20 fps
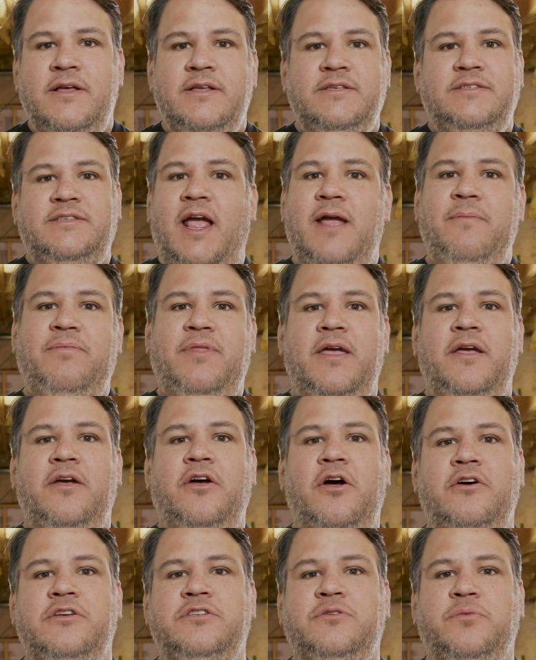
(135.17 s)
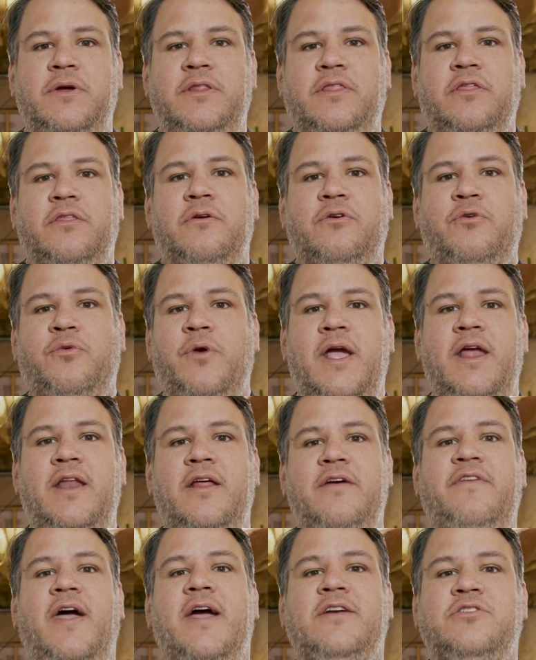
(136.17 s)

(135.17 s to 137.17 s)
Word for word: Same thing goes with creative